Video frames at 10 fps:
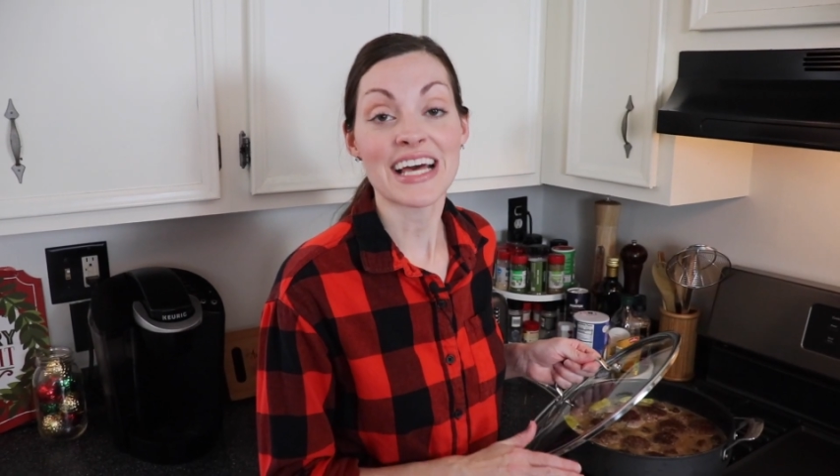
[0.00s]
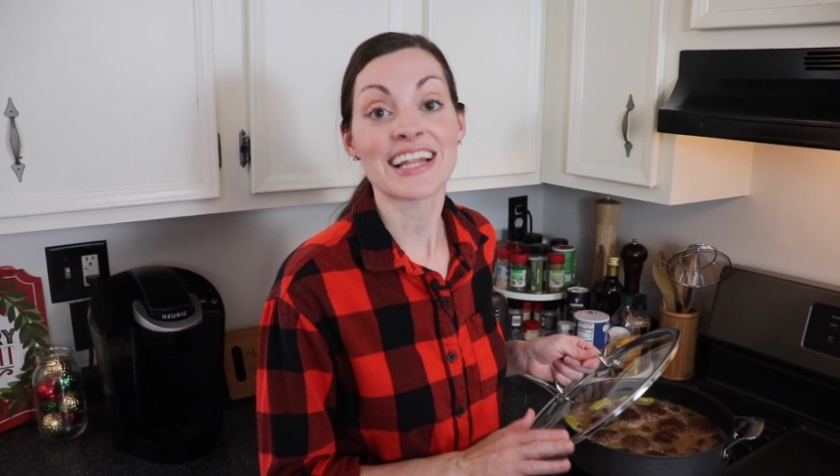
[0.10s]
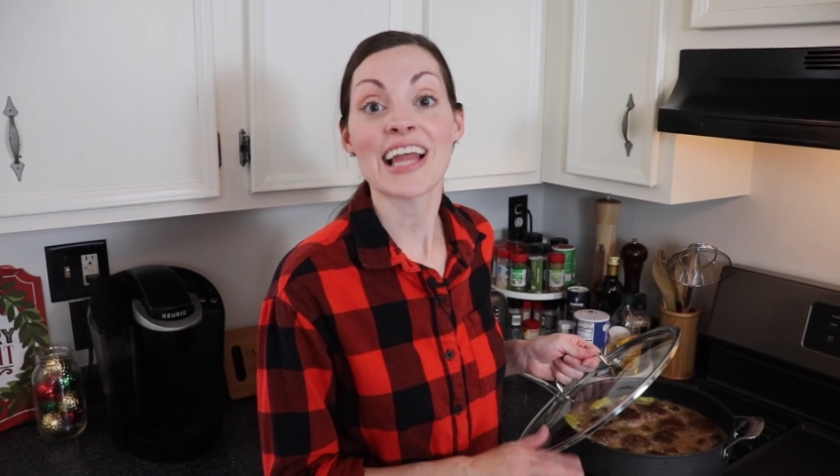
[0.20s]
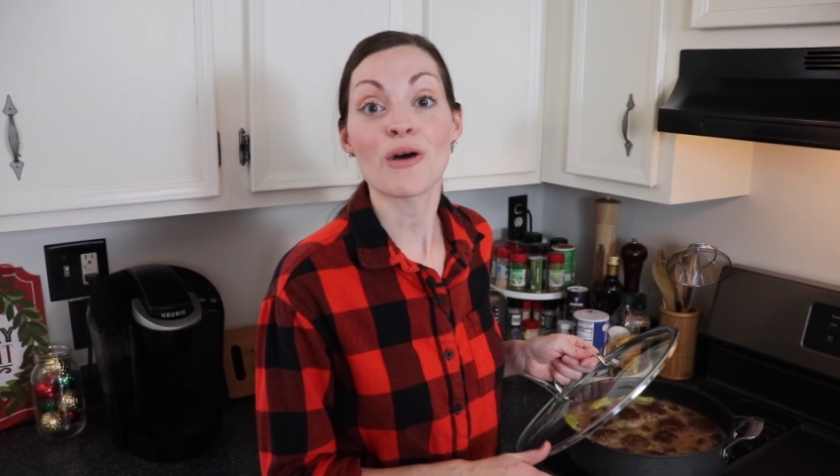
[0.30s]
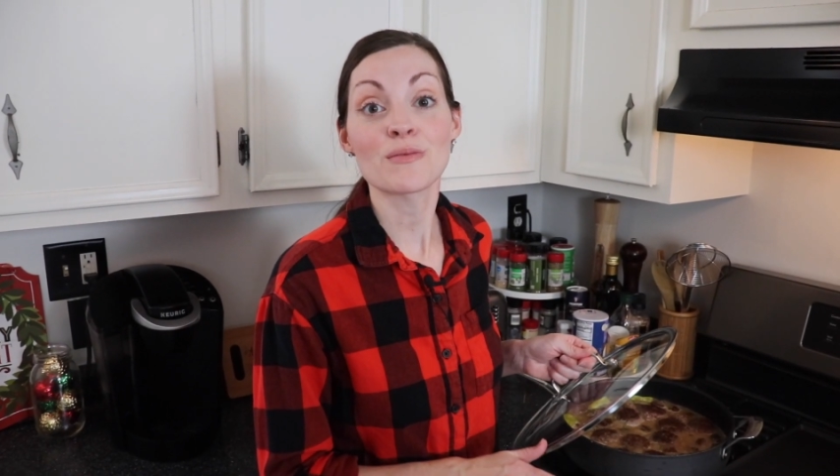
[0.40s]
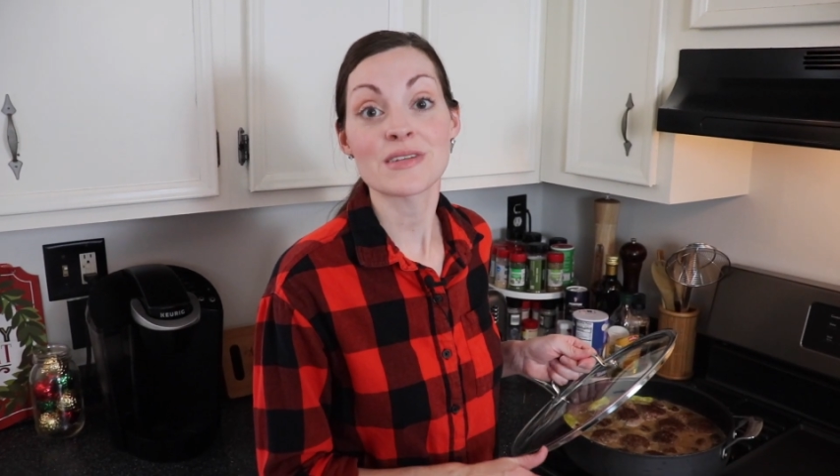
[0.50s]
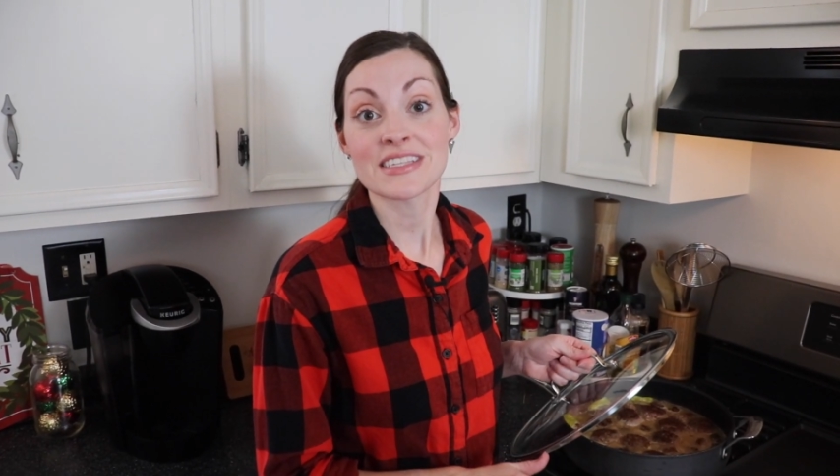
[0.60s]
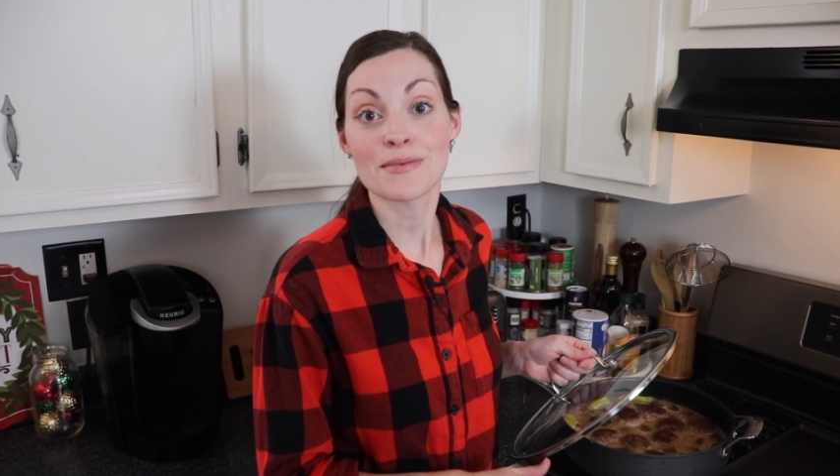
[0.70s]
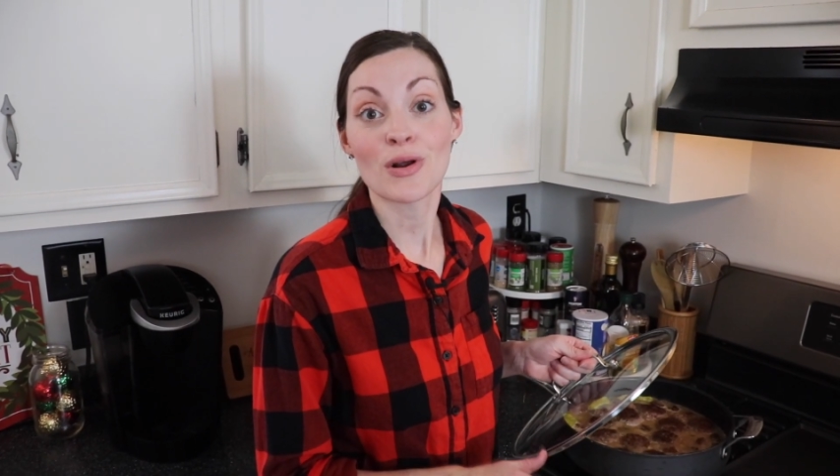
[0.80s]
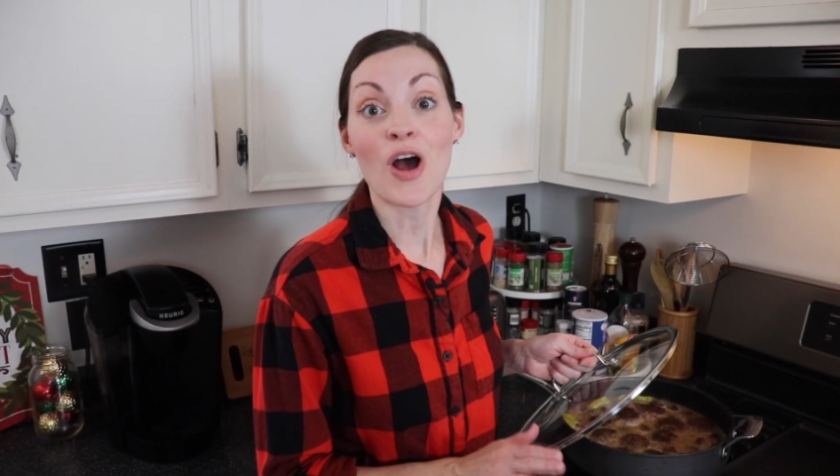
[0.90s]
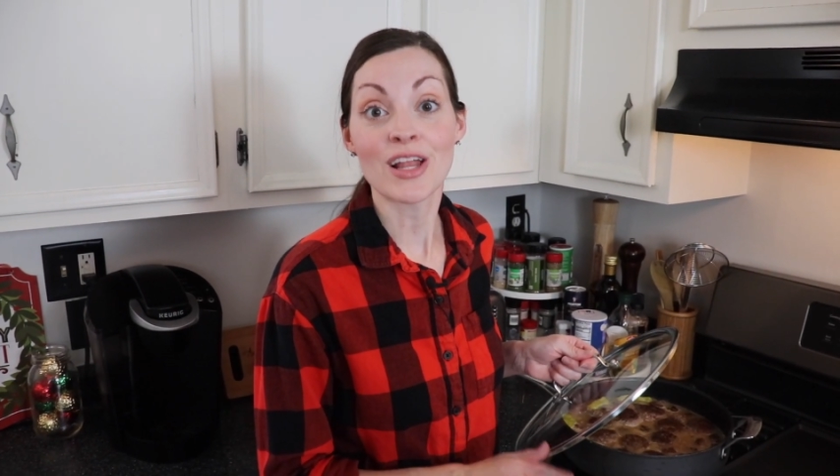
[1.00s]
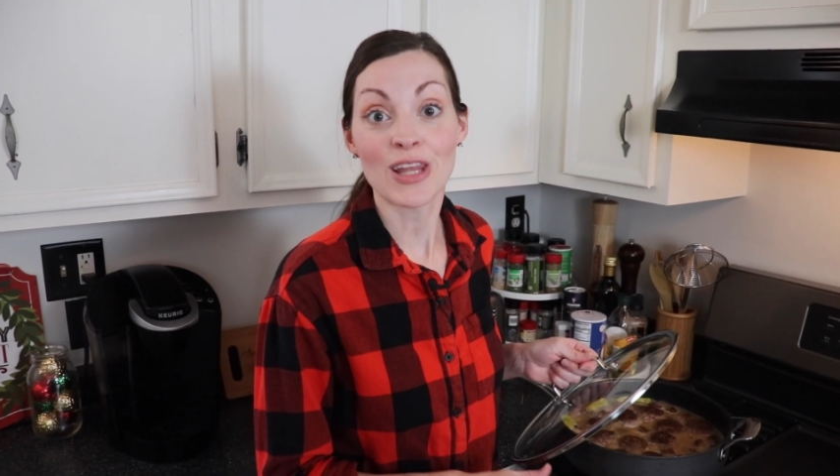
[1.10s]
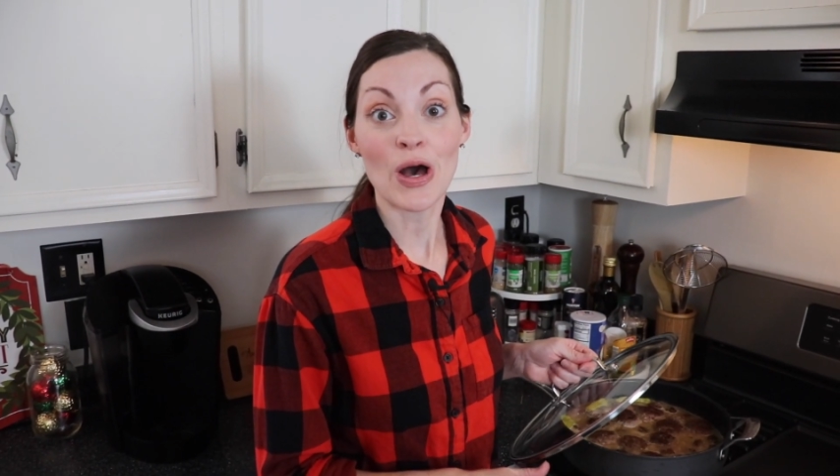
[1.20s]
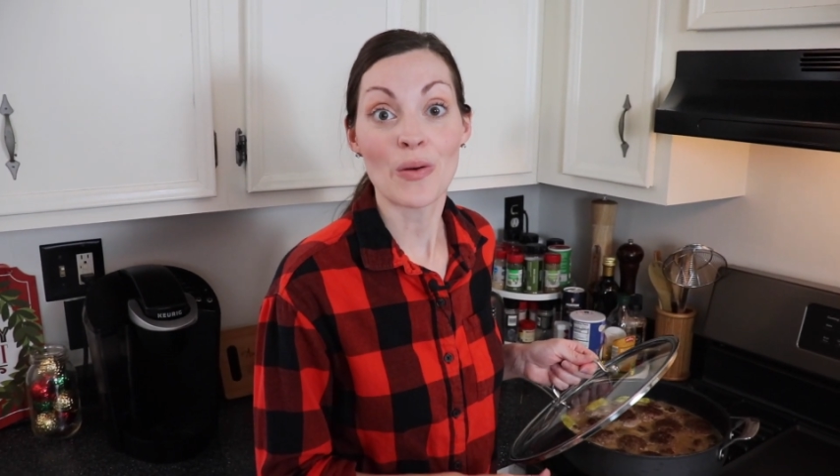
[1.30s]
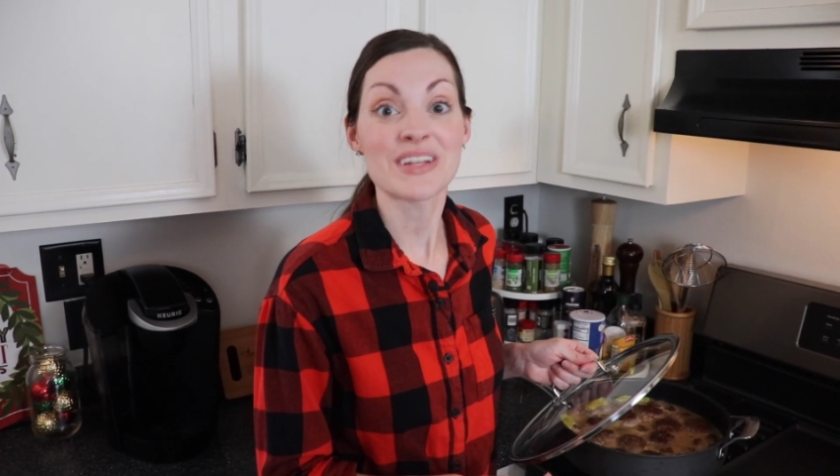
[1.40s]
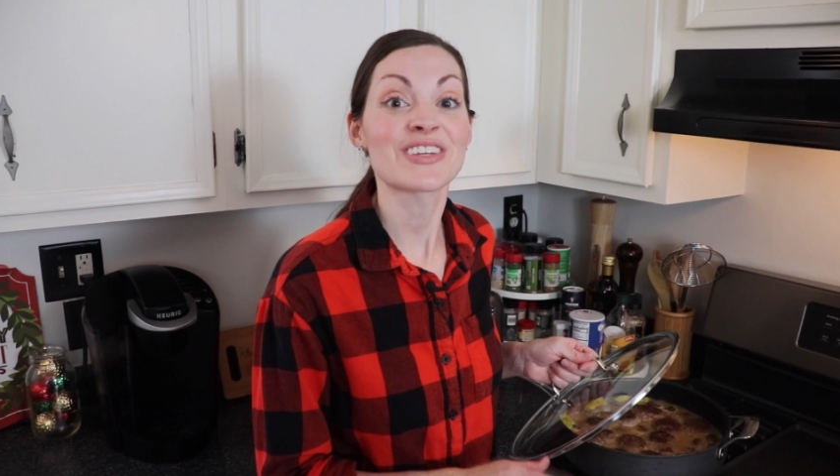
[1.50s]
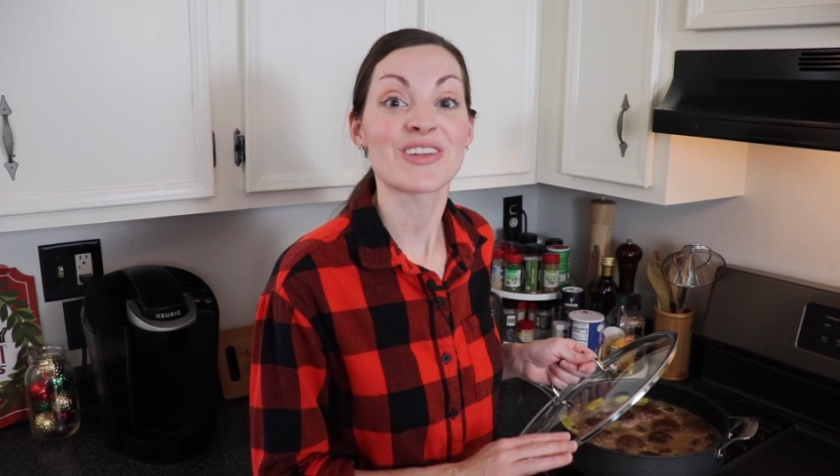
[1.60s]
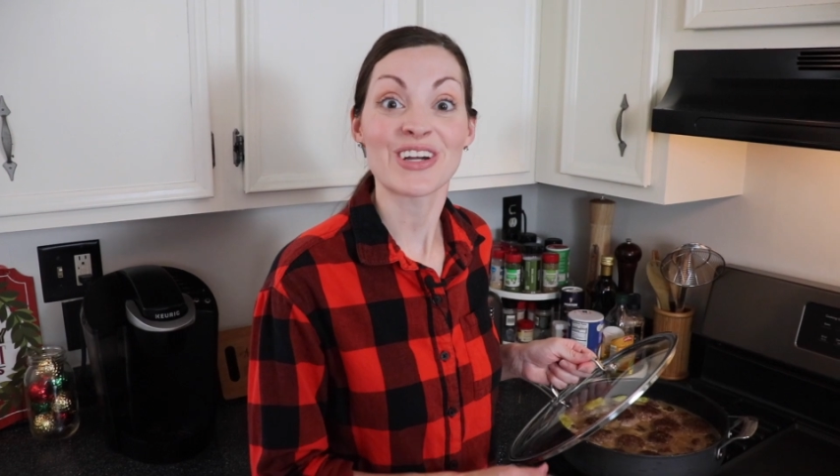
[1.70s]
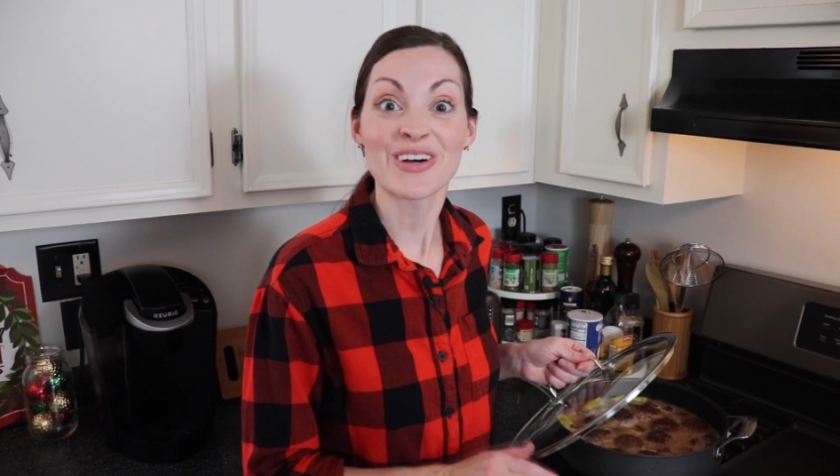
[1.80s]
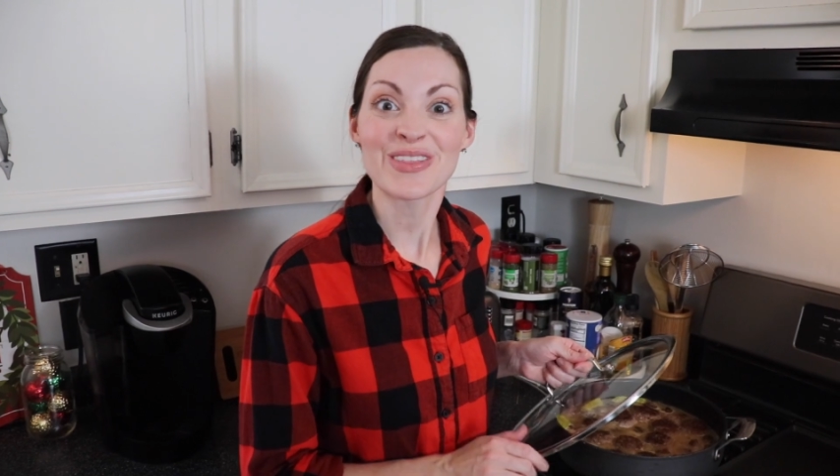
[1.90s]
and allow them to simmer on low until
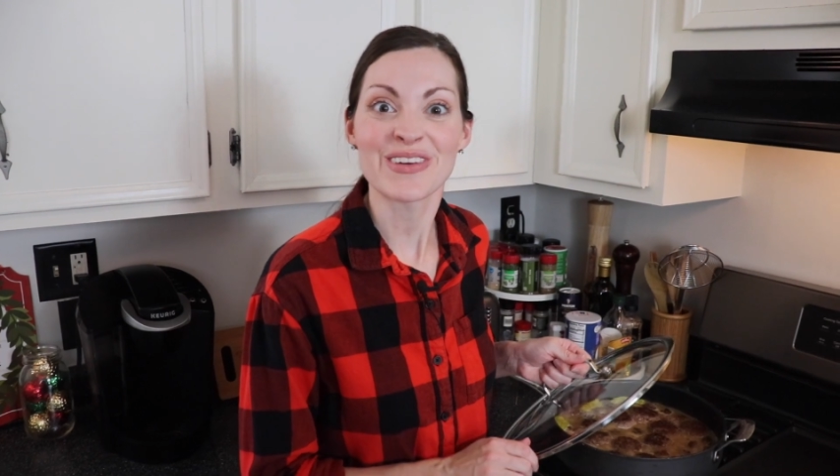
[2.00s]
they're cooked